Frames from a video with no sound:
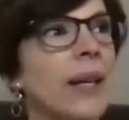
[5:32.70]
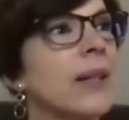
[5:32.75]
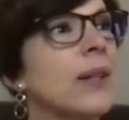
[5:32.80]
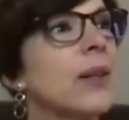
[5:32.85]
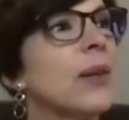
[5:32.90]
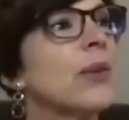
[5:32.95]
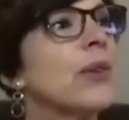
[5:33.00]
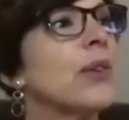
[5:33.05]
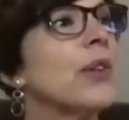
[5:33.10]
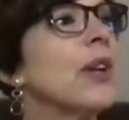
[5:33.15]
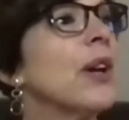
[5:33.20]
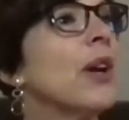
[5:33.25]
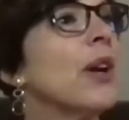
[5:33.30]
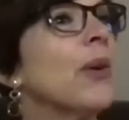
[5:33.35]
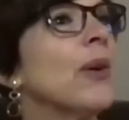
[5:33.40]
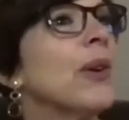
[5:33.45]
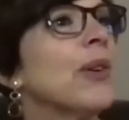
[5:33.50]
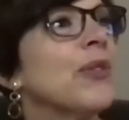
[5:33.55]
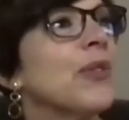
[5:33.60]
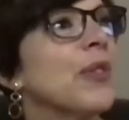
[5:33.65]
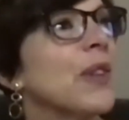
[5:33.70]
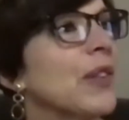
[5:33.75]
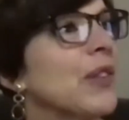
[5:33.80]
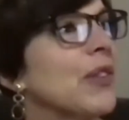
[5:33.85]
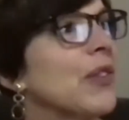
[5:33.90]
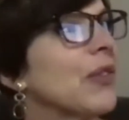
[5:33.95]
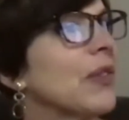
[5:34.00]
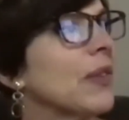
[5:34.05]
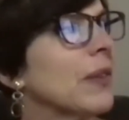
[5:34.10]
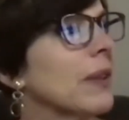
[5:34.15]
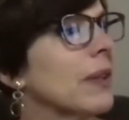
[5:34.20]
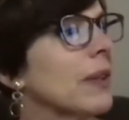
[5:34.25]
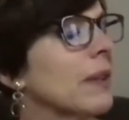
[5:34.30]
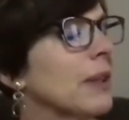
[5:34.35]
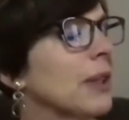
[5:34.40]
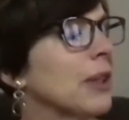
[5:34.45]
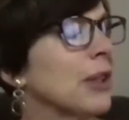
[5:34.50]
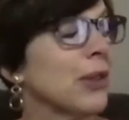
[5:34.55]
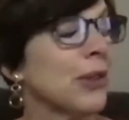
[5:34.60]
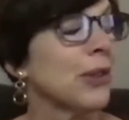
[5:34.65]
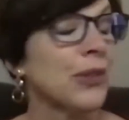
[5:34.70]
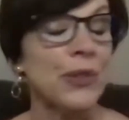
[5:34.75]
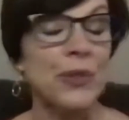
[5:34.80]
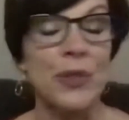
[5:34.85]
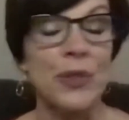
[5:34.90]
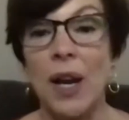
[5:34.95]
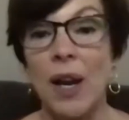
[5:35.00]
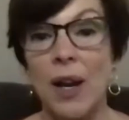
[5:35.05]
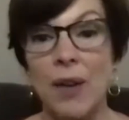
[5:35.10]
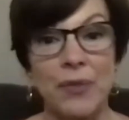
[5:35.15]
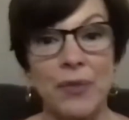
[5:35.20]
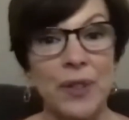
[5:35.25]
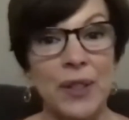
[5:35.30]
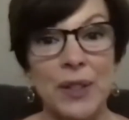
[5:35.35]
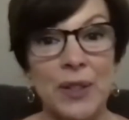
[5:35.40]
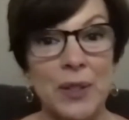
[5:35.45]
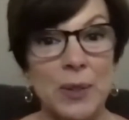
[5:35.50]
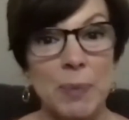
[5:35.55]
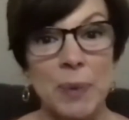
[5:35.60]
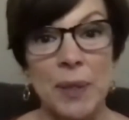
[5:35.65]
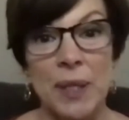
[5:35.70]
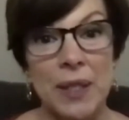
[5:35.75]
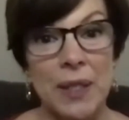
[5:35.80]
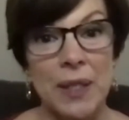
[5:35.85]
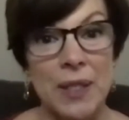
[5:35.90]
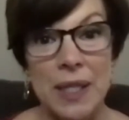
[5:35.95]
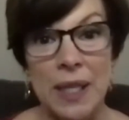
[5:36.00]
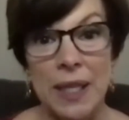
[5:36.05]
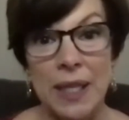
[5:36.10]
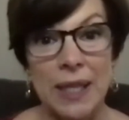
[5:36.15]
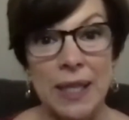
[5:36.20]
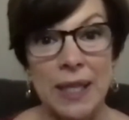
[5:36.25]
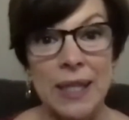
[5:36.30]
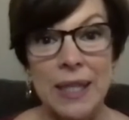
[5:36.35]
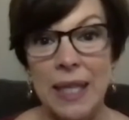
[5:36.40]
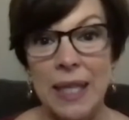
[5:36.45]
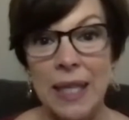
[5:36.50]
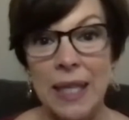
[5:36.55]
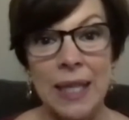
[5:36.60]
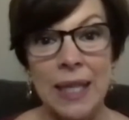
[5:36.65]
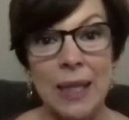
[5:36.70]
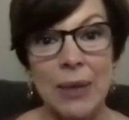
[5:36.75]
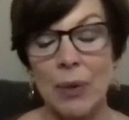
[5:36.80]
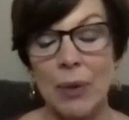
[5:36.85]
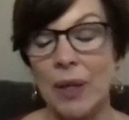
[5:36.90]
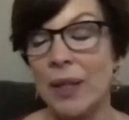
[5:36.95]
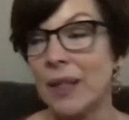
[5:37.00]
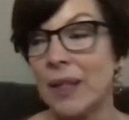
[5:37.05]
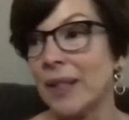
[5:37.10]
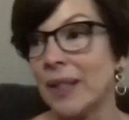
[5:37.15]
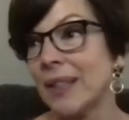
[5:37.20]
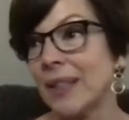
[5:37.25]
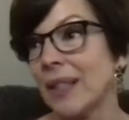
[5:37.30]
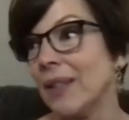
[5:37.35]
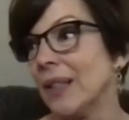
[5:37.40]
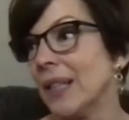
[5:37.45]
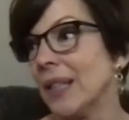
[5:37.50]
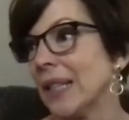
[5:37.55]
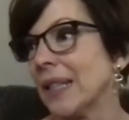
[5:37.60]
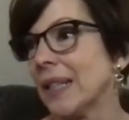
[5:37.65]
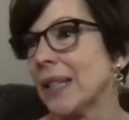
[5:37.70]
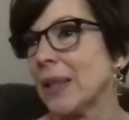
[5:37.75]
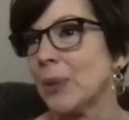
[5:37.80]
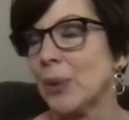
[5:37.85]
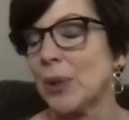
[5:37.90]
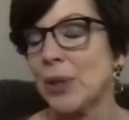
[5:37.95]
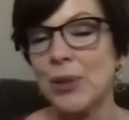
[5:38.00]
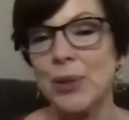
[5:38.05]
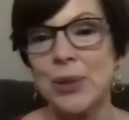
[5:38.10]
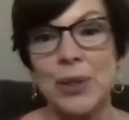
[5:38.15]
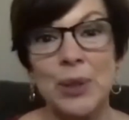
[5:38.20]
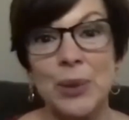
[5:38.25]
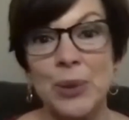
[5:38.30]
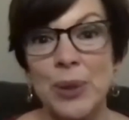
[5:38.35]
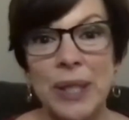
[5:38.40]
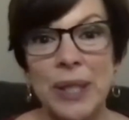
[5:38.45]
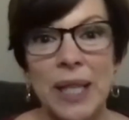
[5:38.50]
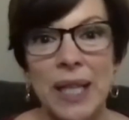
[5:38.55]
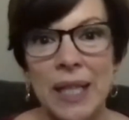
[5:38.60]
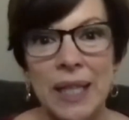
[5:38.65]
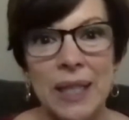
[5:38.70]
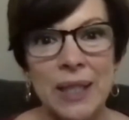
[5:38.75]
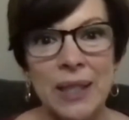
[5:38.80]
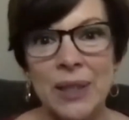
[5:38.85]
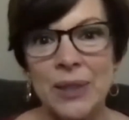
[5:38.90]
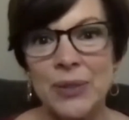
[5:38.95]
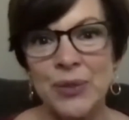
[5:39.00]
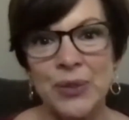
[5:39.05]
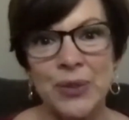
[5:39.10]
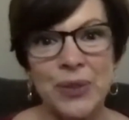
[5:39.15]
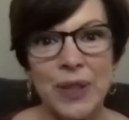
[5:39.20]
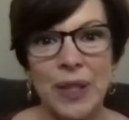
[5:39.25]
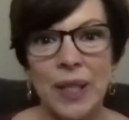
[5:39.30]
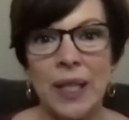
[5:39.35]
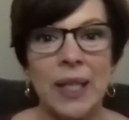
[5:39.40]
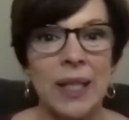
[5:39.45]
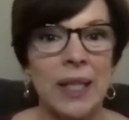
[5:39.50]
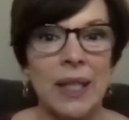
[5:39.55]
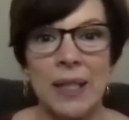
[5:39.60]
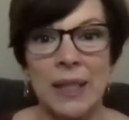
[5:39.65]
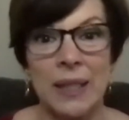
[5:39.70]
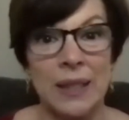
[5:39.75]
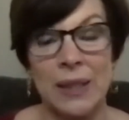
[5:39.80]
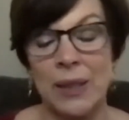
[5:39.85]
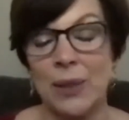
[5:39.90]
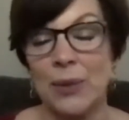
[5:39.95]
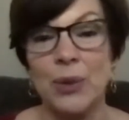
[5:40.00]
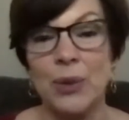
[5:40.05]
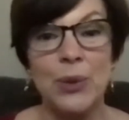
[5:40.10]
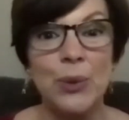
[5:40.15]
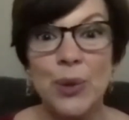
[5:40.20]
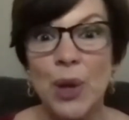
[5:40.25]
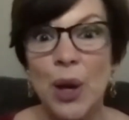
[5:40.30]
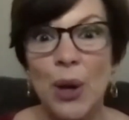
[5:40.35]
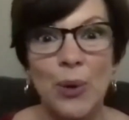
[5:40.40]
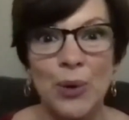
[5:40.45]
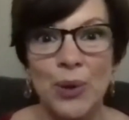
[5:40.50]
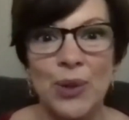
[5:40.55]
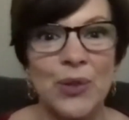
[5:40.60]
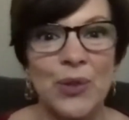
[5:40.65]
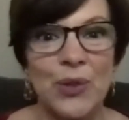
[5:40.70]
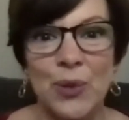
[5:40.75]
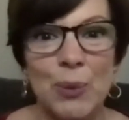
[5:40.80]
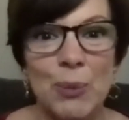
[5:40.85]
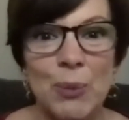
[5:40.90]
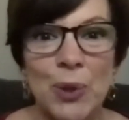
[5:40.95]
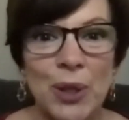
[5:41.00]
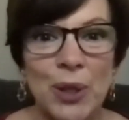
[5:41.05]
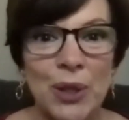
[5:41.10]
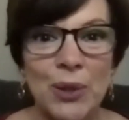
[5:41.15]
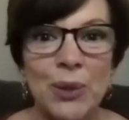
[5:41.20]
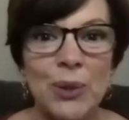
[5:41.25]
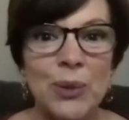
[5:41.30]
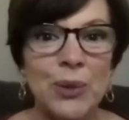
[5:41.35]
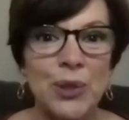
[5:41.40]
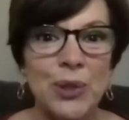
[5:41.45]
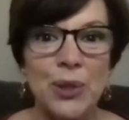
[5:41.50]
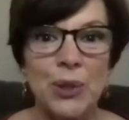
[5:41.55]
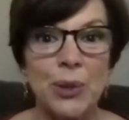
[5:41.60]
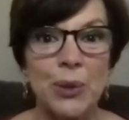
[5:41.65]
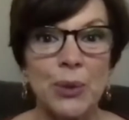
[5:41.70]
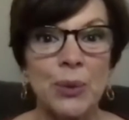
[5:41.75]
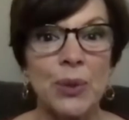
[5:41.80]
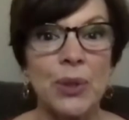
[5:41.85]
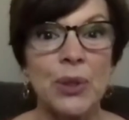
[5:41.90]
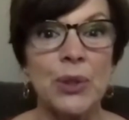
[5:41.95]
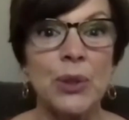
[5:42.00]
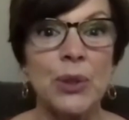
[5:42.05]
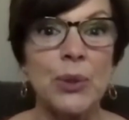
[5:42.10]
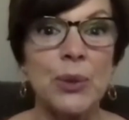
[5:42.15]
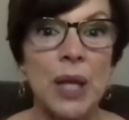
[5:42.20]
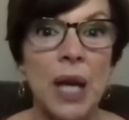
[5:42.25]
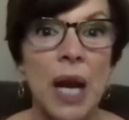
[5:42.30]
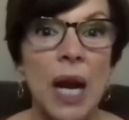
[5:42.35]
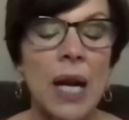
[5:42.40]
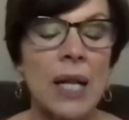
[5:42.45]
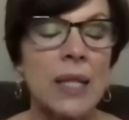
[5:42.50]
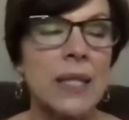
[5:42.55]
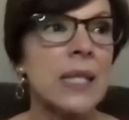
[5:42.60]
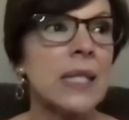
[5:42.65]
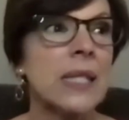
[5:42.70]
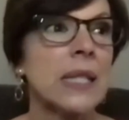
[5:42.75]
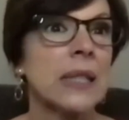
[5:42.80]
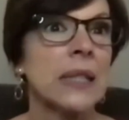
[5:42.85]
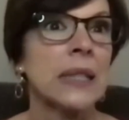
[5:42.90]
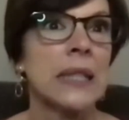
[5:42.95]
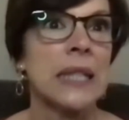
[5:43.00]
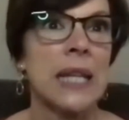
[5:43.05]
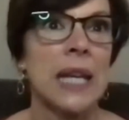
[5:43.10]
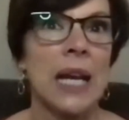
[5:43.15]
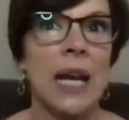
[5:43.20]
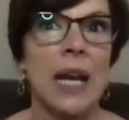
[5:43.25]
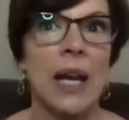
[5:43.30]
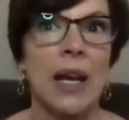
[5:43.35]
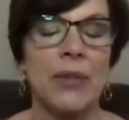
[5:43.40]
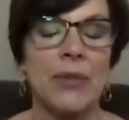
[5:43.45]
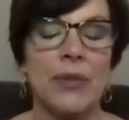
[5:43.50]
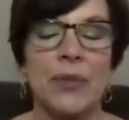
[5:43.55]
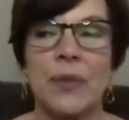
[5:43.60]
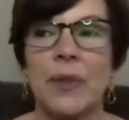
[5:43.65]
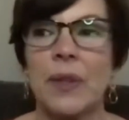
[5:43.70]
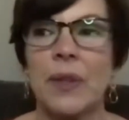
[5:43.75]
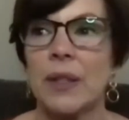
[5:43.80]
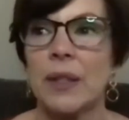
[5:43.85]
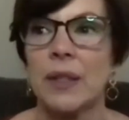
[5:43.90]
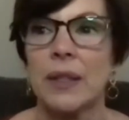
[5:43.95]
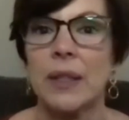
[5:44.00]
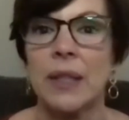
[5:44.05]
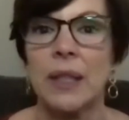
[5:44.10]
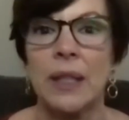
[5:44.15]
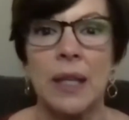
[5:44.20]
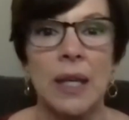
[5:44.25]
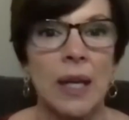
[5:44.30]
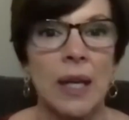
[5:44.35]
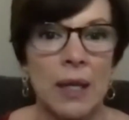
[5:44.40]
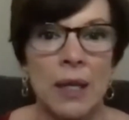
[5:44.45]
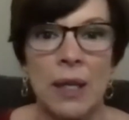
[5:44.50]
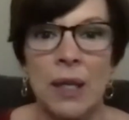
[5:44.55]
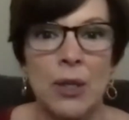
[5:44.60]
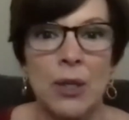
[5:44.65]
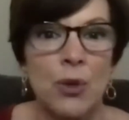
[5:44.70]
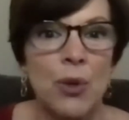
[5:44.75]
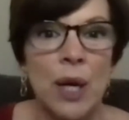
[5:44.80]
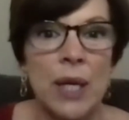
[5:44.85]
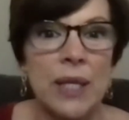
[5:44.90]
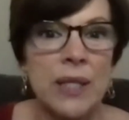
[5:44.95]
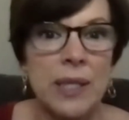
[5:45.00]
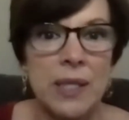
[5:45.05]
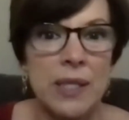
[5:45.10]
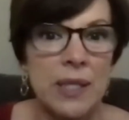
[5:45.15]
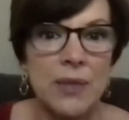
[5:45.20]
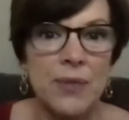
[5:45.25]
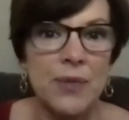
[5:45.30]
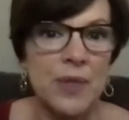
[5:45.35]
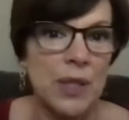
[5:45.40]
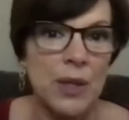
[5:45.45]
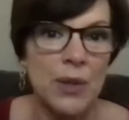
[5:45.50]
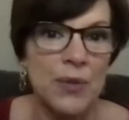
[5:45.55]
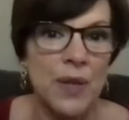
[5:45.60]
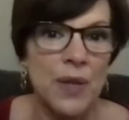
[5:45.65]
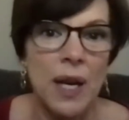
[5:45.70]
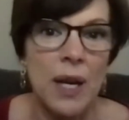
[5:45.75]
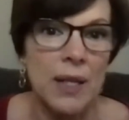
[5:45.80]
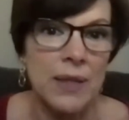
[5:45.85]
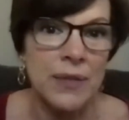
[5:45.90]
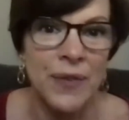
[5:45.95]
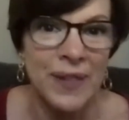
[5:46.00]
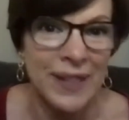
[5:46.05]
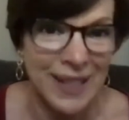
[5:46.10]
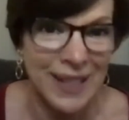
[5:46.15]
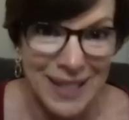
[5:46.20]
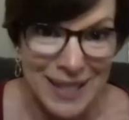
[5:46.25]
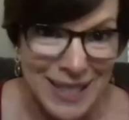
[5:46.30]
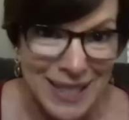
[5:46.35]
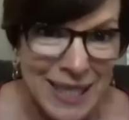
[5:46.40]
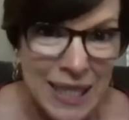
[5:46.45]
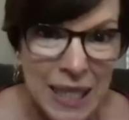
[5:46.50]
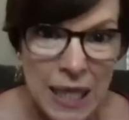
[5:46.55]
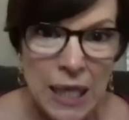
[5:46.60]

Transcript: don't know if it's years of confidence, because I think when you're a creative, and you know this from what you do, you constantly have a crisis of self-confidence.